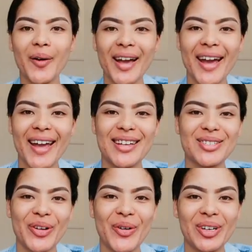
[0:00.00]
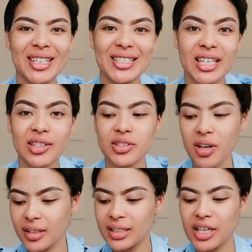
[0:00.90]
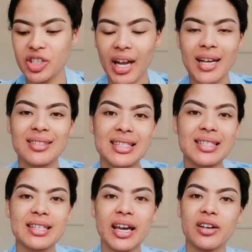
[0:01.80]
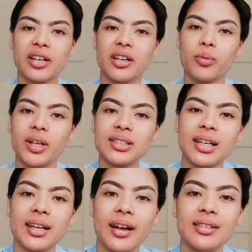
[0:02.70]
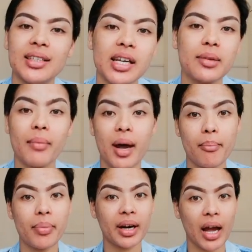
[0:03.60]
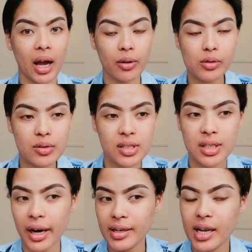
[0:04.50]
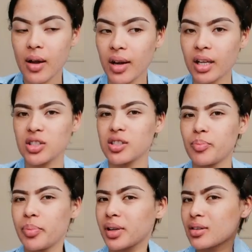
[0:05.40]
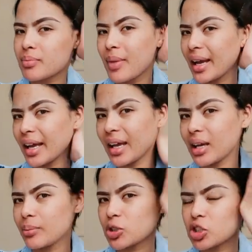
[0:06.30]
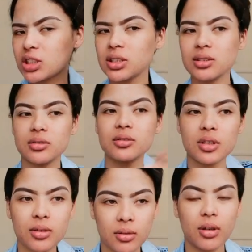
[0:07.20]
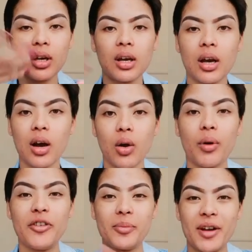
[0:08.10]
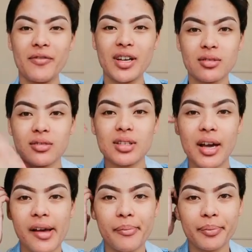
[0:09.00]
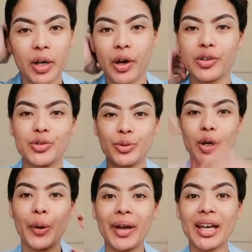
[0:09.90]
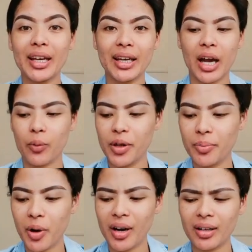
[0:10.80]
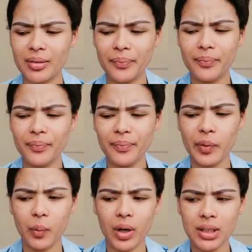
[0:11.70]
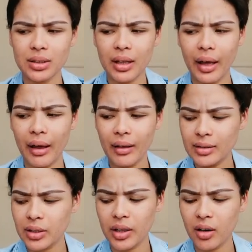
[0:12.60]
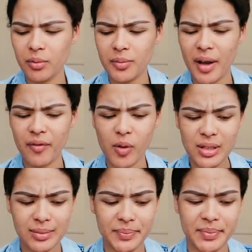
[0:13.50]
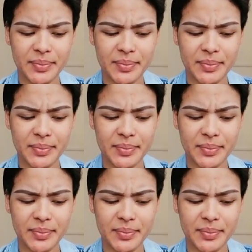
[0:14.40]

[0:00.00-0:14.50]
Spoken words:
Okay, so let's get started. As you guys can see, I already went ahead and did my brows right now, and I just pinned my hair, but away from my face, because I am going to go in now with product. What the hell is going on with my voice?